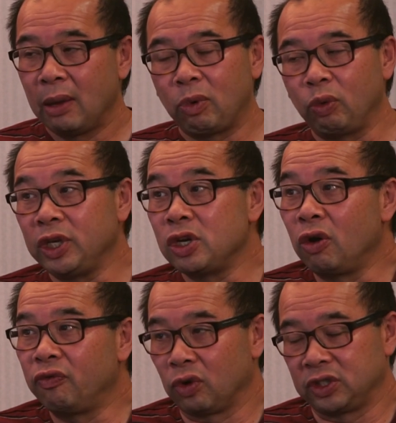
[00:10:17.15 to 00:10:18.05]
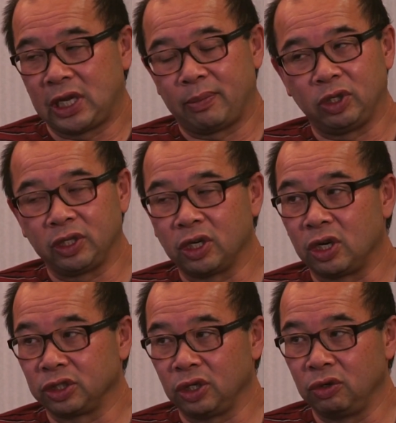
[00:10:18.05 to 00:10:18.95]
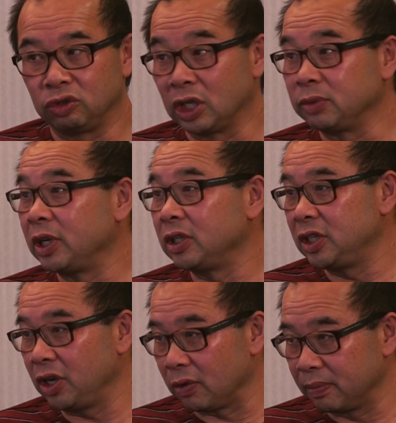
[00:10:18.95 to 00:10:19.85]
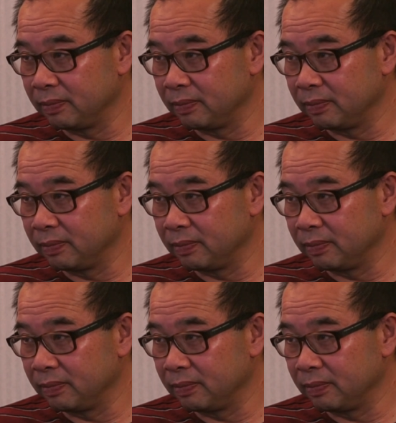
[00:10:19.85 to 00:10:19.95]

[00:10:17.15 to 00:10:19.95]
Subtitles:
But we know, for example, it could also transmit in deer.